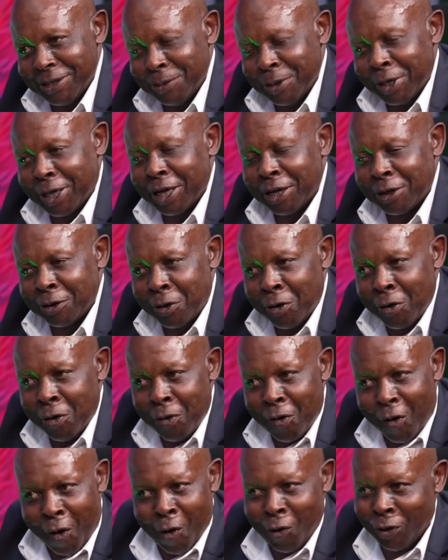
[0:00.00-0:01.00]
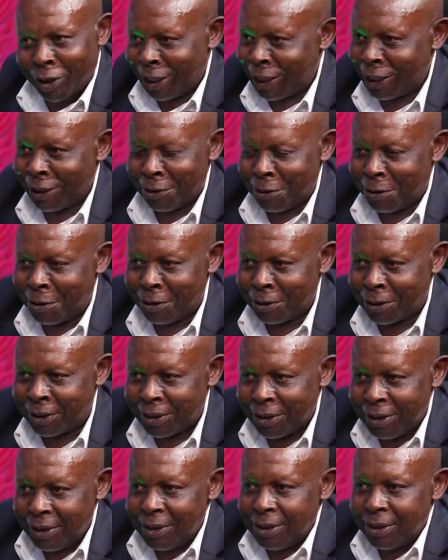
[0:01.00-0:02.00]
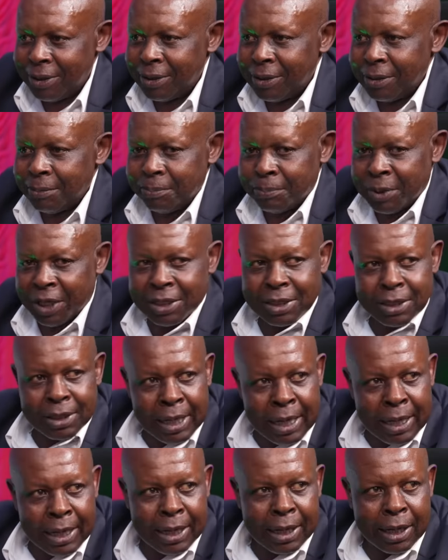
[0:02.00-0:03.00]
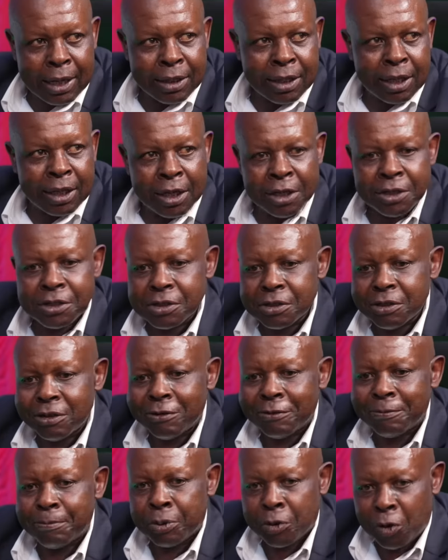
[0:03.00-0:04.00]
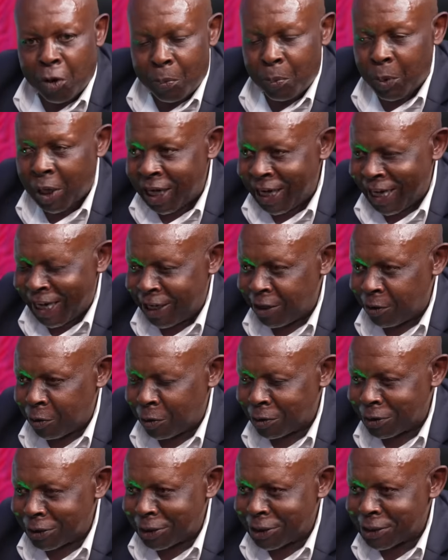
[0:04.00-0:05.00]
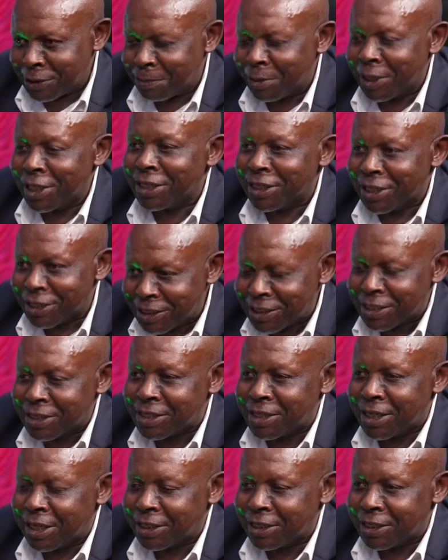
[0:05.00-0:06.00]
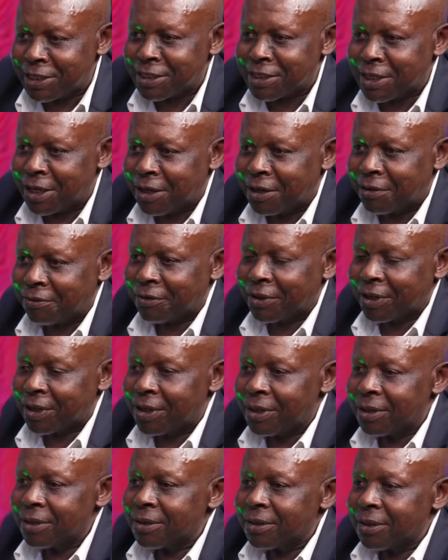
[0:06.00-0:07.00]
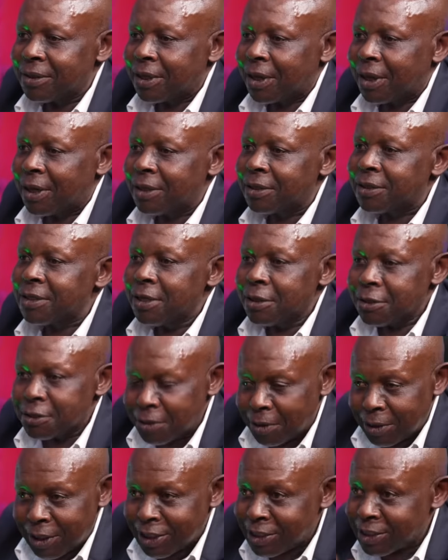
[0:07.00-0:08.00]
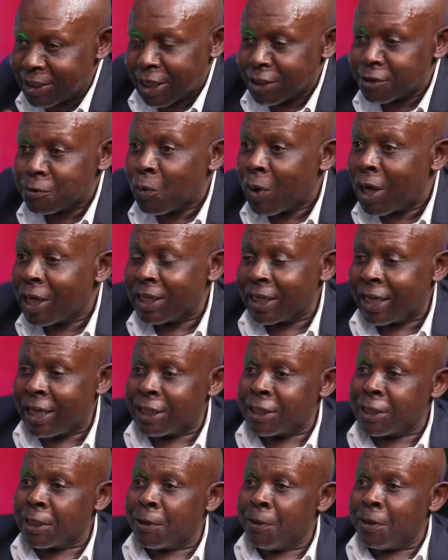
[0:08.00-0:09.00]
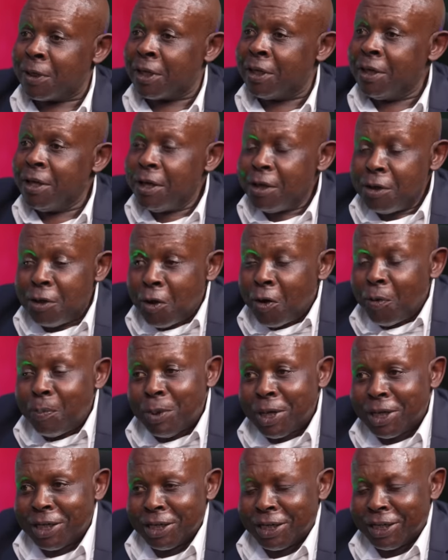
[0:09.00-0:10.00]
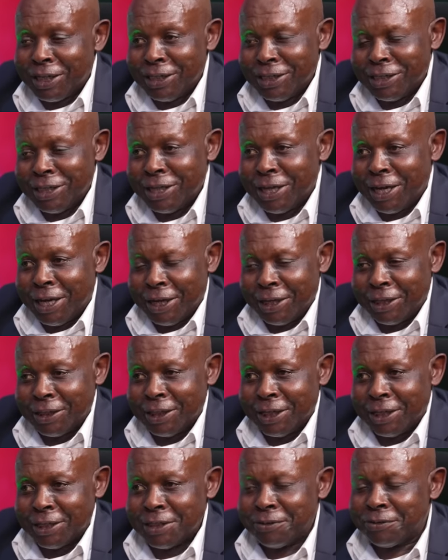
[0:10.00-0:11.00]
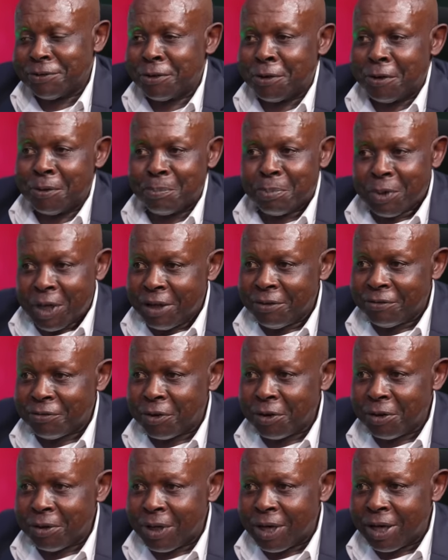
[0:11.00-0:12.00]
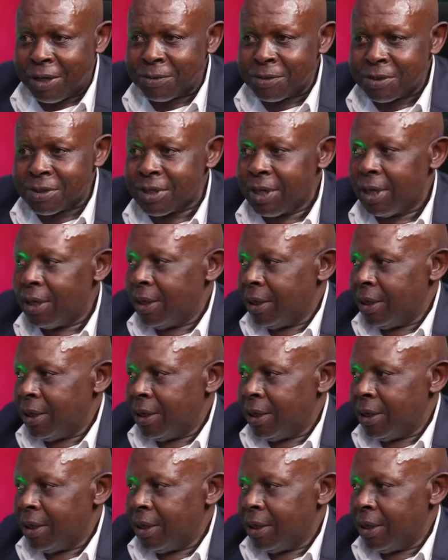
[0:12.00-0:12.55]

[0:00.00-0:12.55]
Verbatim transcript: We mm. can go on and on. Yeah. But uh, the issue of proper land audit is being resisted in South Africa, right? So that's just one category. Mm. Nobody can deny that. If you don't pay for your house,